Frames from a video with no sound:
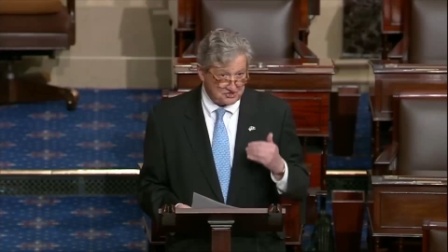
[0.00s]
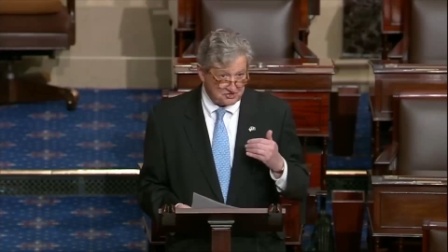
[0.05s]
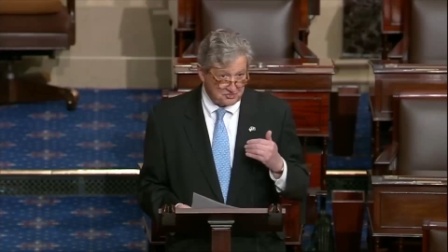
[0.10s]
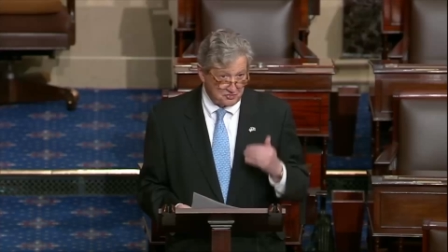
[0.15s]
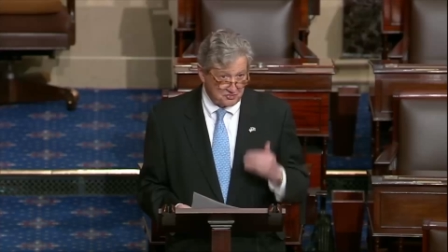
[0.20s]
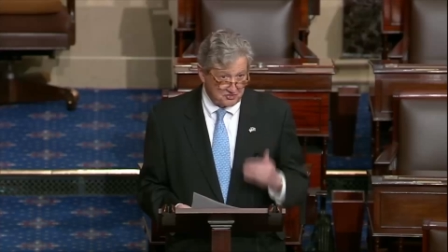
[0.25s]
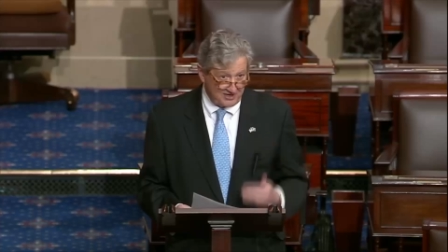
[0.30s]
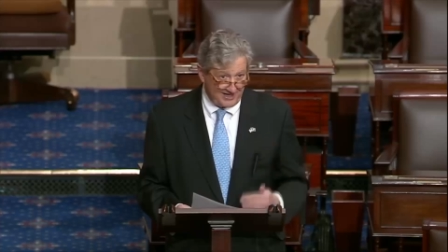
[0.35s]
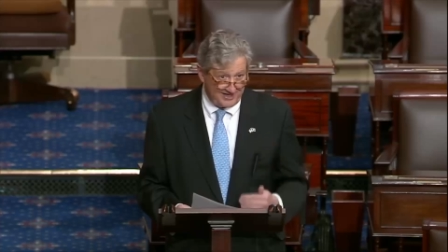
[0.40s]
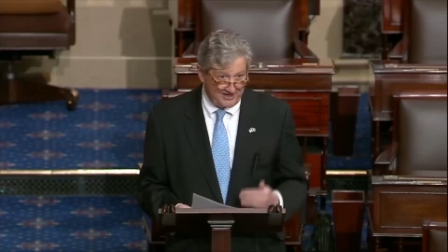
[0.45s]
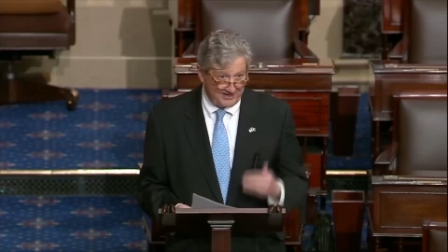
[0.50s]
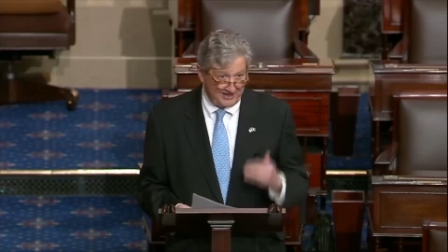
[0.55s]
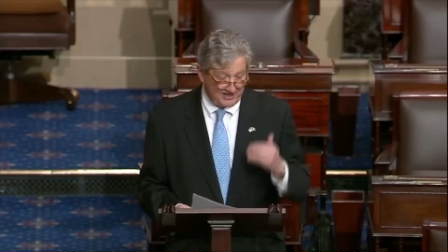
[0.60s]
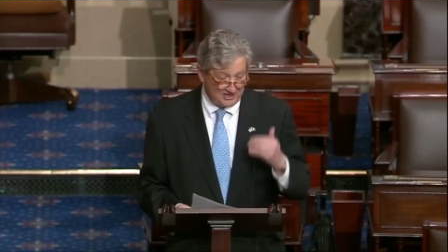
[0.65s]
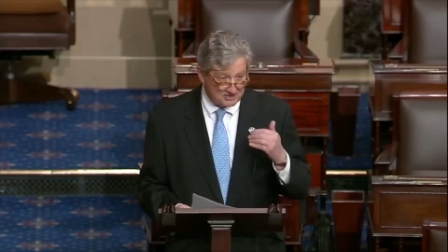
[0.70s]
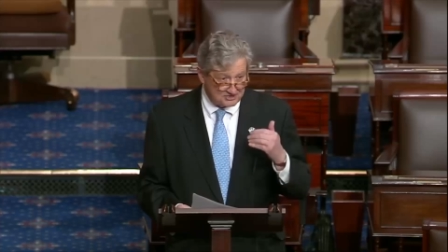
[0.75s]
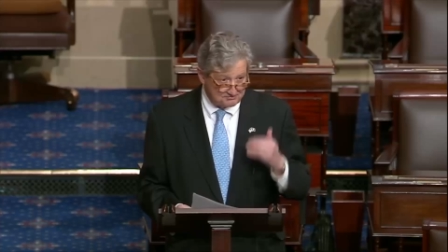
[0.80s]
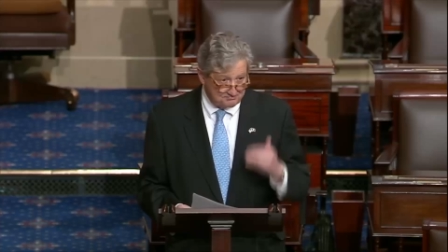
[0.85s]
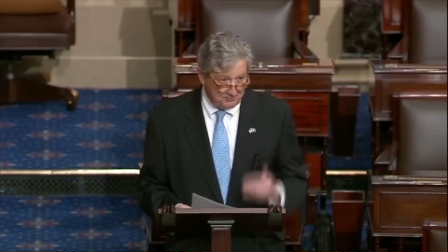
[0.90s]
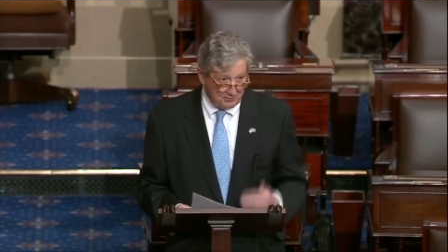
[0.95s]
to take
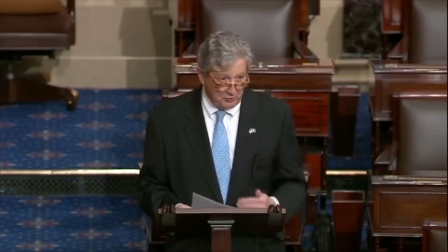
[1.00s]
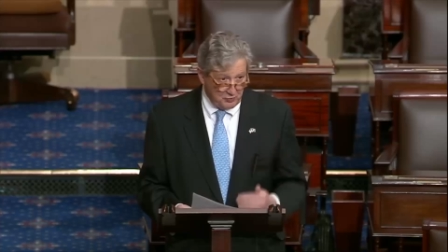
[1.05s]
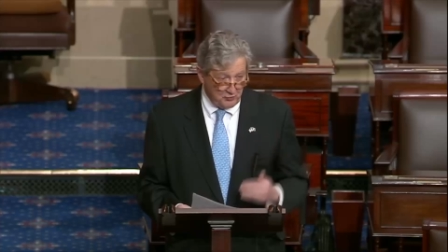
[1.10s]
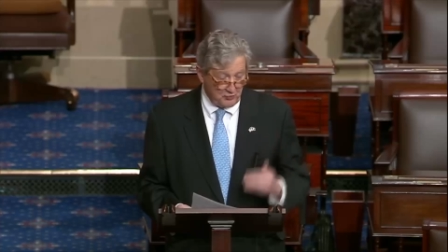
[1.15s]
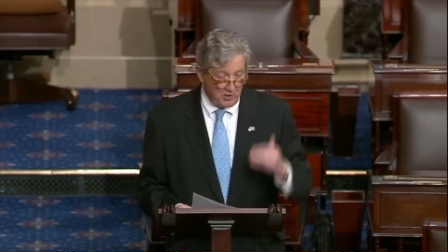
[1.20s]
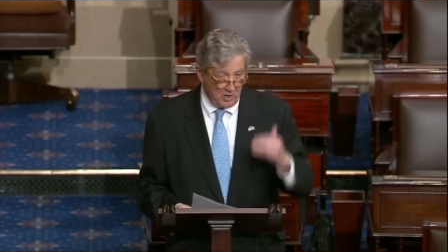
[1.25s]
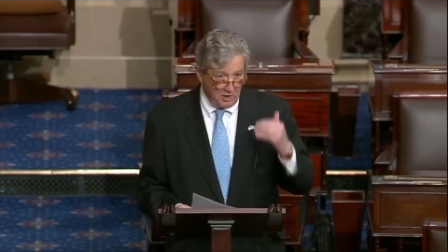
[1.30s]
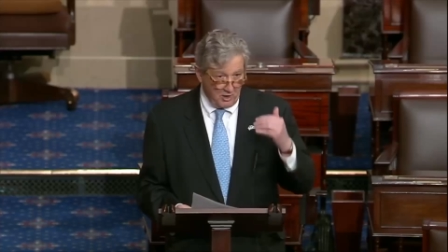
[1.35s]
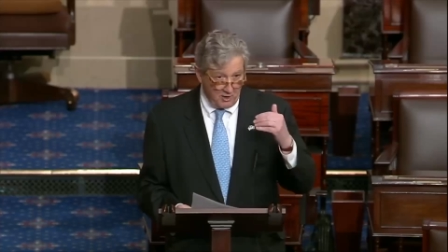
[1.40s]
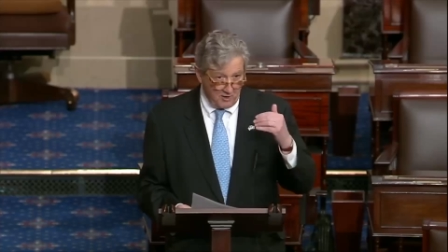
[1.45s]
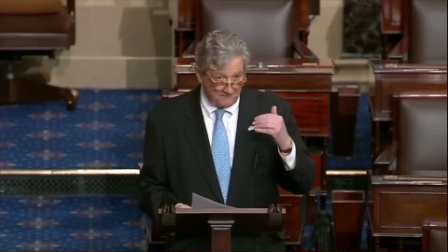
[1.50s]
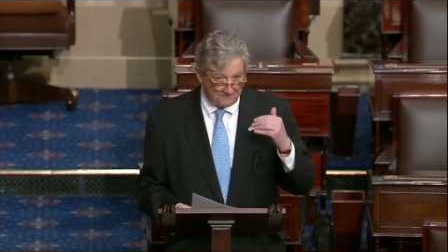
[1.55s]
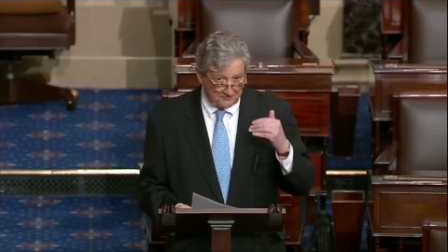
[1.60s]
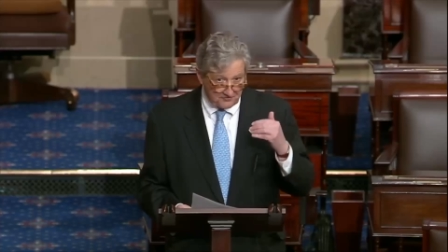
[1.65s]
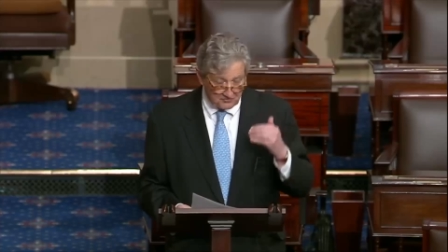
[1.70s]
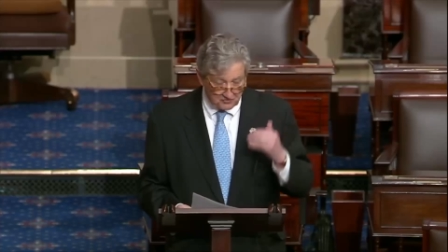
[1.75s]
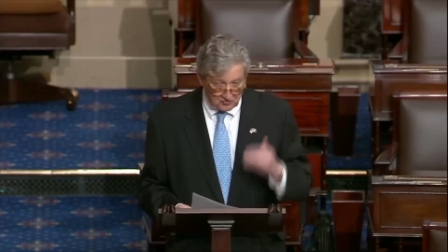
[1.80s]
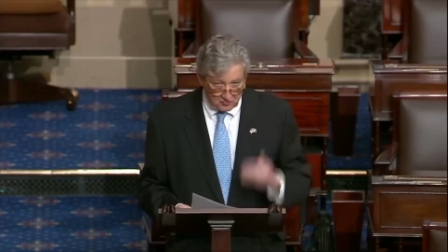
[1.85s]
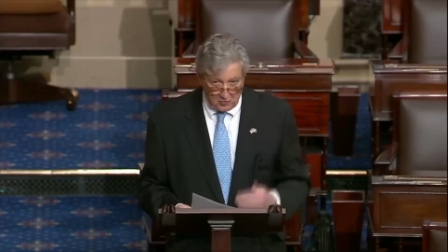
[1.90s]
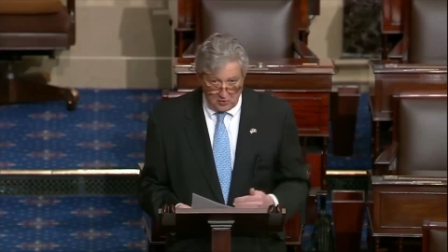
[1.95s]
his boot off
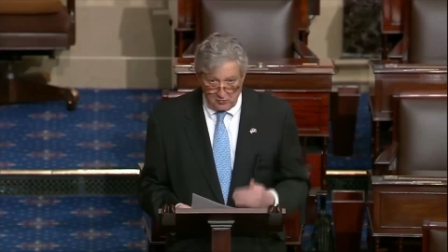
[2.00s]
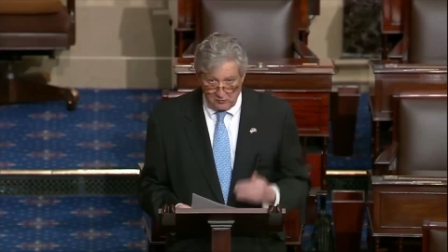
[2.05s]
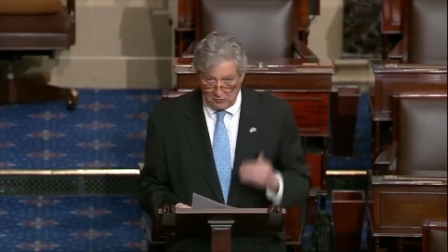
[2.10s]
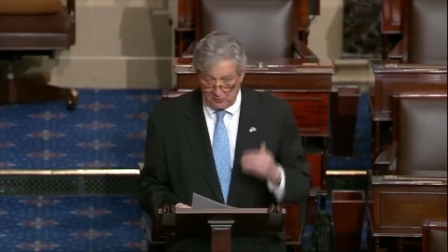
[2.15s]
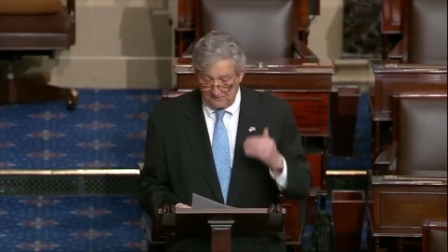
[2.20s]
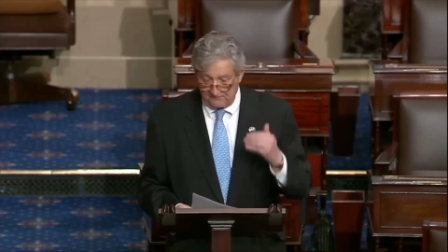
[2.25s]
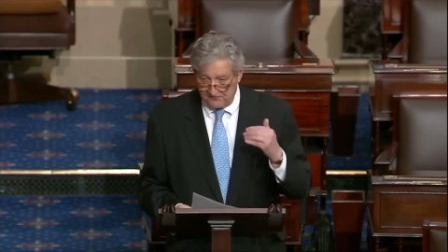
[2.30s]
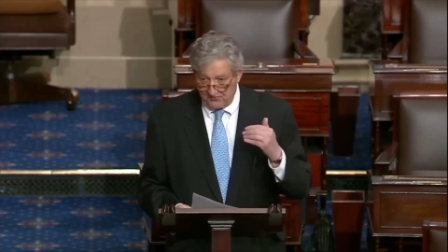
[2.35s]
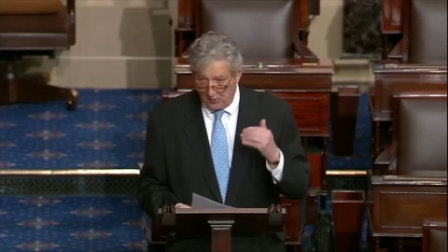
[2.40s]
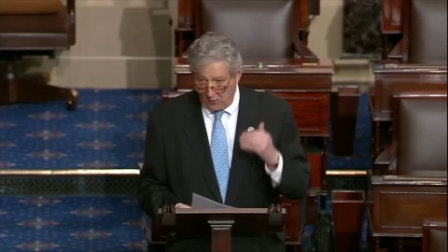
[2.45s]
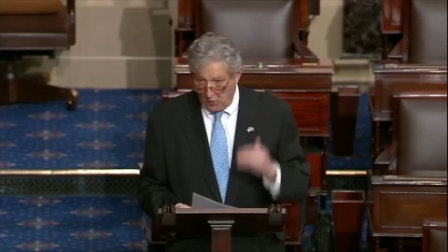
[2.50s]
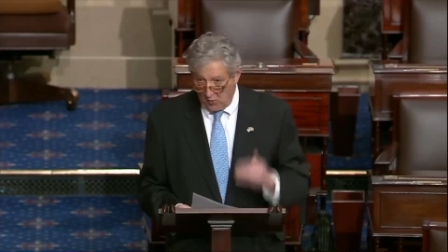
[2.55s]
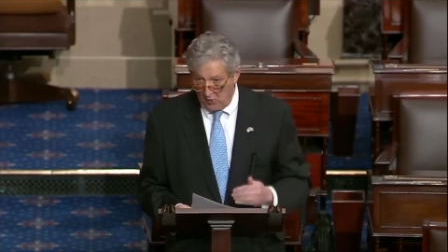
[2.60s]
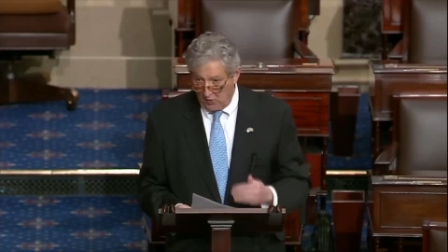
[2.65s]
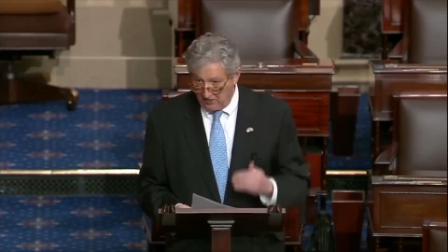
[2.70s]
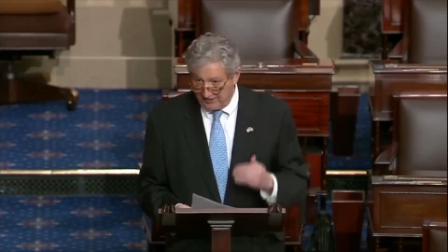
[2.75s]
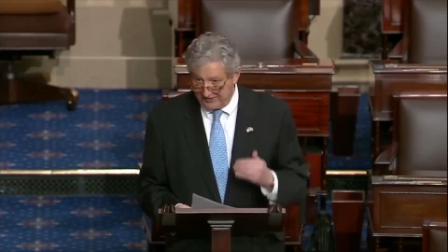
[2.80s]
the throat of the oil